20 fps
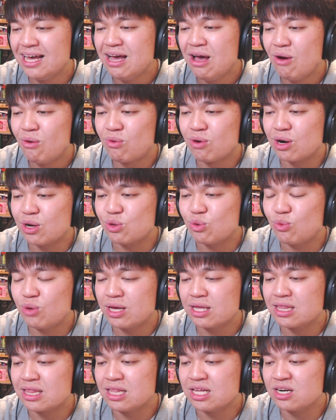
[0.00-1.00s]
worked
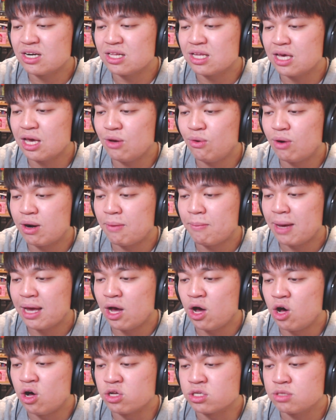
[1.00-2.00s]
with literally one of my
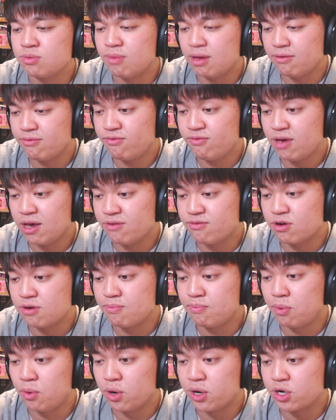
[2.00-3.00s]
ultimate
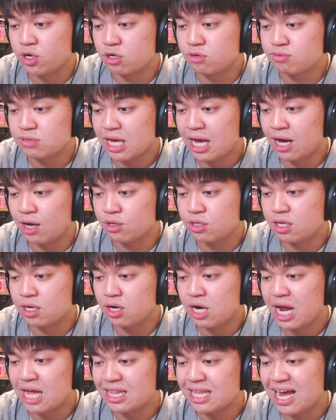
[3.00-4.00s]
favorite boy groups out
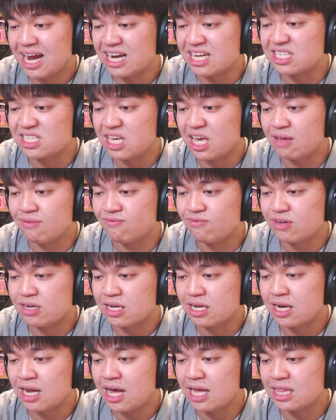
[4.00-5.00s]
there, and that is
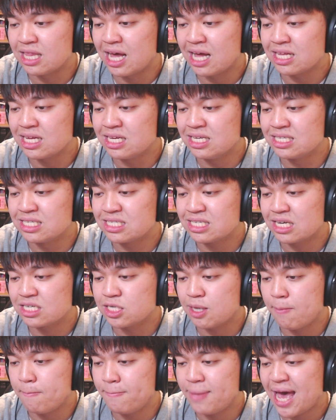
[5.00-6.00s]
Infinite, and that is
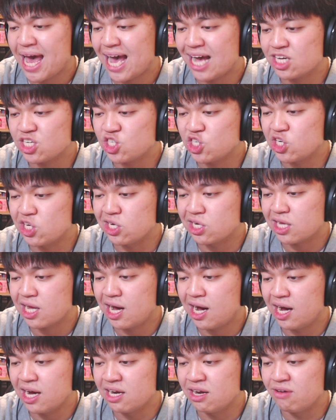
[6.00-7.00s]
such a passionate
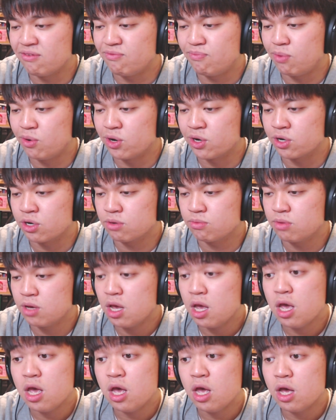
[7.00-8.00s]
kind of boy group.
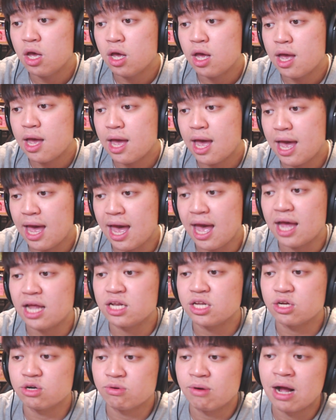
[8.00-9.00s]

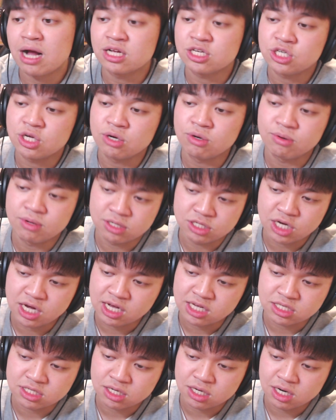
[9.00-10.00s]
And Yaracho with
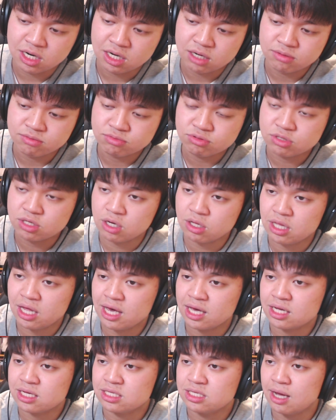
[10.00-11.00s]
Chasarong. So,
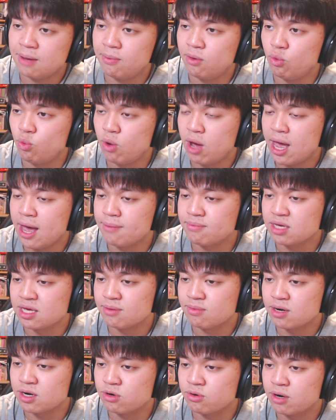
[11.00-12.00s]
like, double whammy,
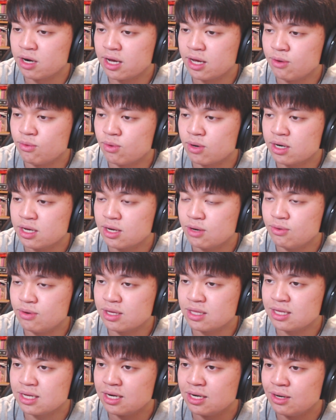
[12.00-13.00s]
am I right? Working
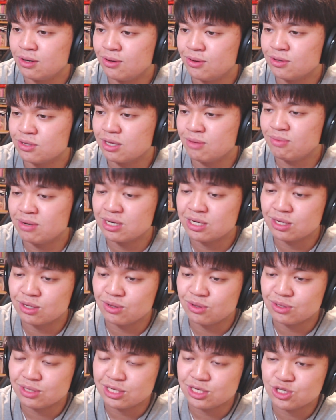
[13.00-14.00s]
with an oldie but a
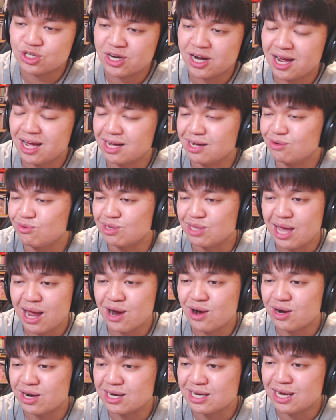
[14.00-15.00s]
goldie track with
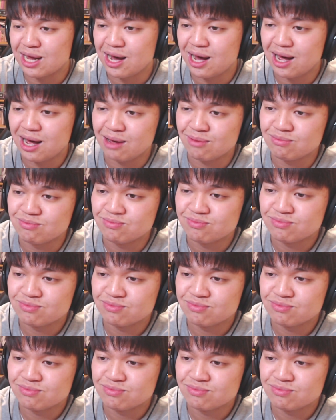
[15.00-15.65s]
Eric Nam.